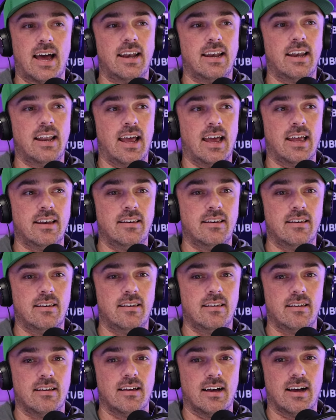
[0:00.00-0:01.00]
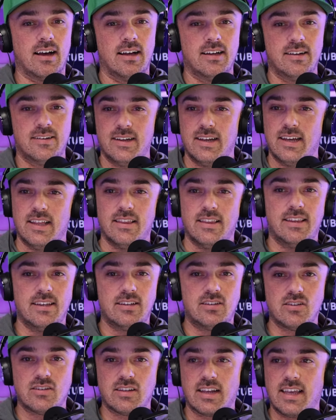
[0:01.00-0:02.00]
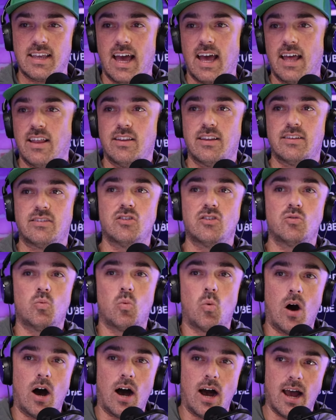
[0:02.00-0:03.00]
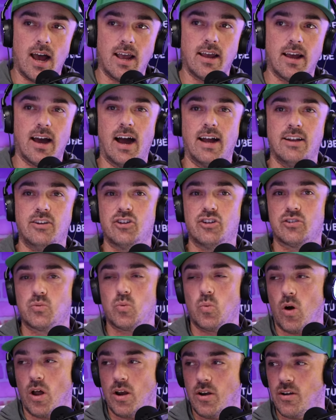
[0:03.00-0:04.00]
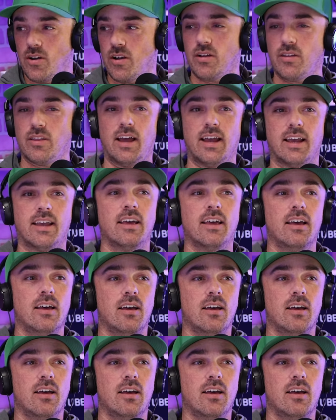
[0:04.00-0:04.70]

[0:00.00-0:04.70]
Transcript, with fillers: And and this is again, this is why I just wonder, like,